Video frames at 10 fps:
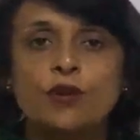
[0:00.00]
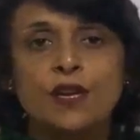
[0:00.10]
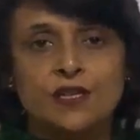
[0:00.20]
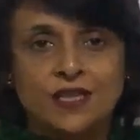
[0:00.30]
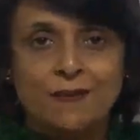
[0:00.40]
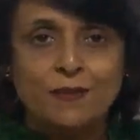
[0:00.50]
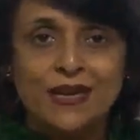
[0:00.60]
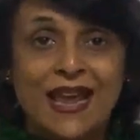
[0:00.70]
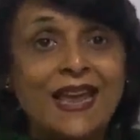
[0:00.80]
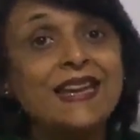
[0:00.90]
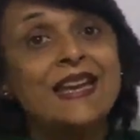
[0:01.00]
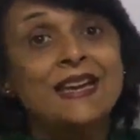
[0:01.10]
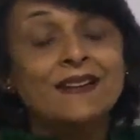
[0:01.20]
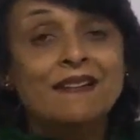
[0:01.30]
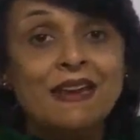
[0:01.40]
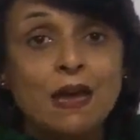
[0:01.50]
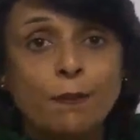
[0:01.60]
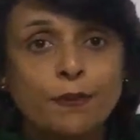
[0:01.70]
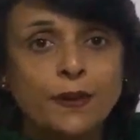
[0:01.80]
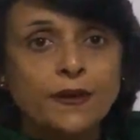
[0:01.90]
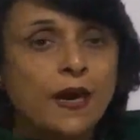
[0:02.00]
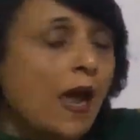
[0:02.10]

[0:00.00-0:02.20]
reassemble and reappear.